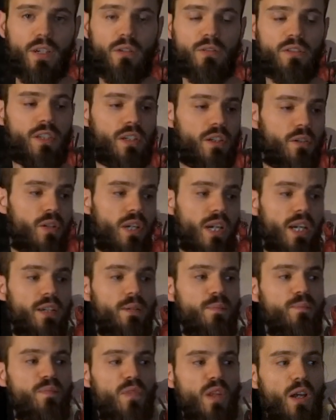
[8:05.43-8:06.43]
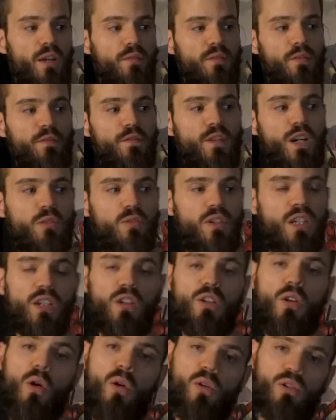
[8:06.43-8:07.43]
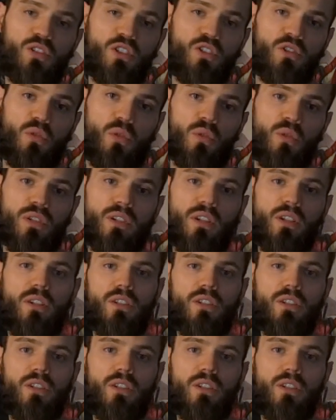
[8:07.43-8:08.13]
I was like, okay, I have a very long sword.